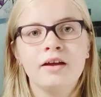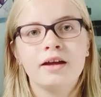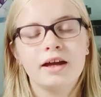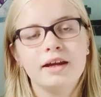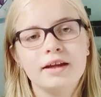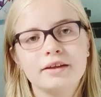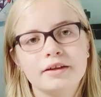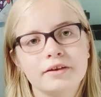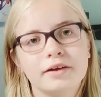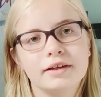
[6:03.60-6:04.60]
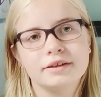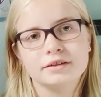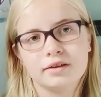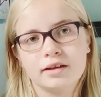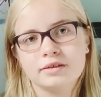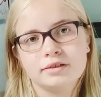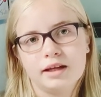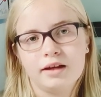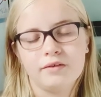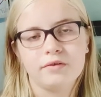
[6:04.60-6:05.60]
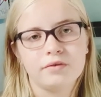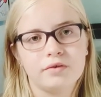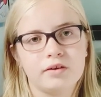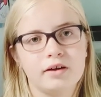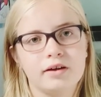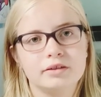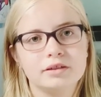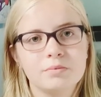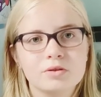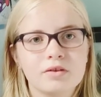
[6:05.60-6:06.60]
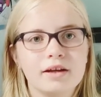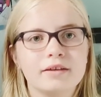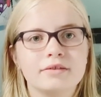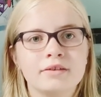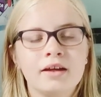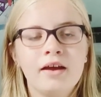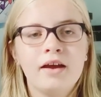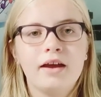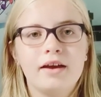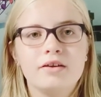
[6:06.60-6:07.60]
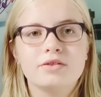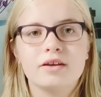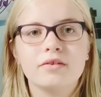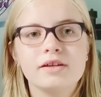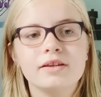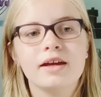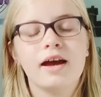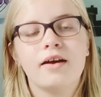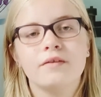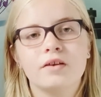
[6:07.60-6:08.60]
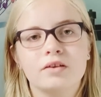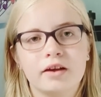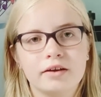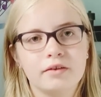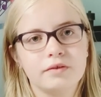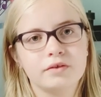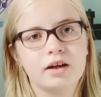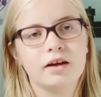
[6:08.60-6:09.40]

kitty litter is not safe for substrates. And generally they have a lot of